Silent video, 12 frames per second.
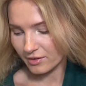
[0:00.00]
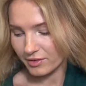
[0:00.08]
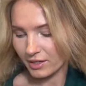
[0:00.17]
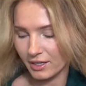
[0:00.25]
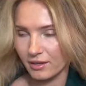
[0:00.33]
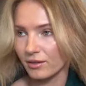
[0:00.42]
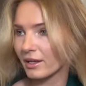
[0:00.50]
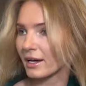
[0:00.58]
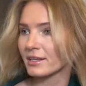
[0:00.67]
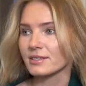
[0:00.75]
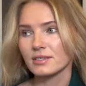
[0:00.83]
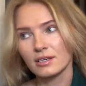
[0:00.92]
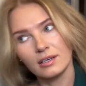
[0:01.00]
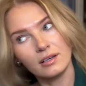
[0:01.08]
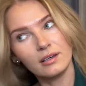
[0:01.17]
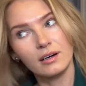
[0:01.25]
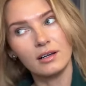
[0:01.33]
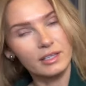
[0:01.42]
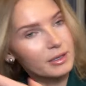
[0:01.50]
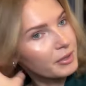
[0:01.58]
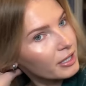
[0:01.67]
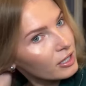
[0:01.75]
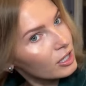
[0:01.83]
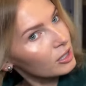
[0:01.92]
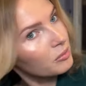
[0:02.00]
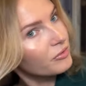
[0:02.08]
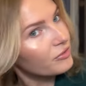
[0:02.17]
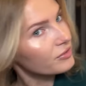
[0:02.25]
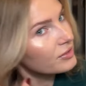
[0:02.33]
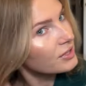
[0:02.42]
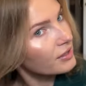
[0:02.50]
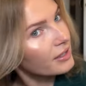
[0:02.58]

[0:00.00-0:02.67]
I feel like it adds a little bit of oomph to the